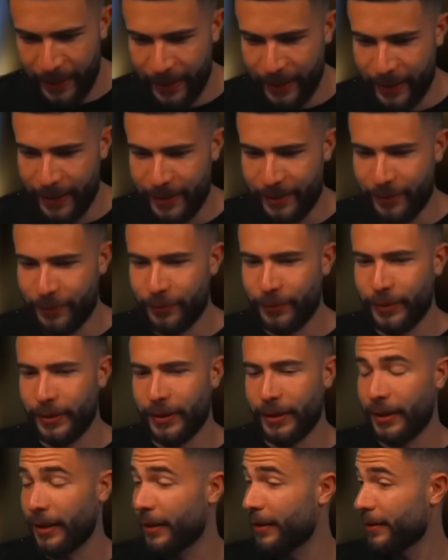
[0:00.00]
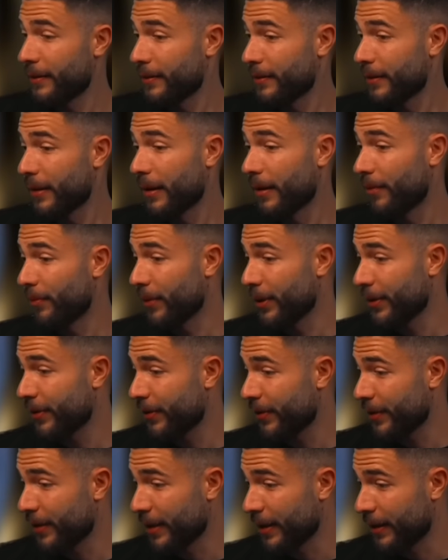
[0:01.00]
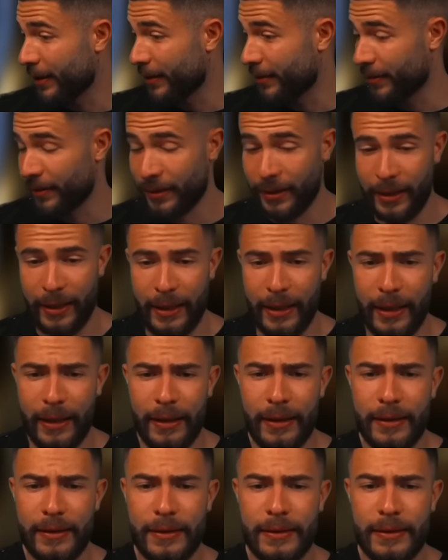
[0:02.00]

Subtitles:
Guys, if we, like, I must, like, yeah.